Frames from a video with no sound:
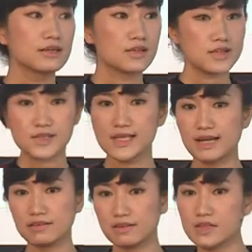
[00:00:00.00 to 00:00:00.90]
since
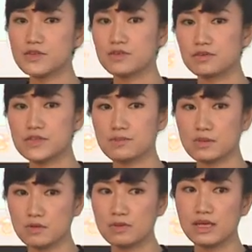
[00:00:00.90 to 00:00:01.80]
that these 2 seems
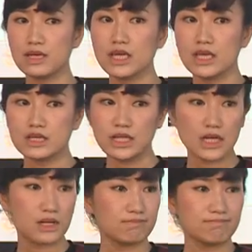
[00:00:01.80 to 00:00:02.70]
to be the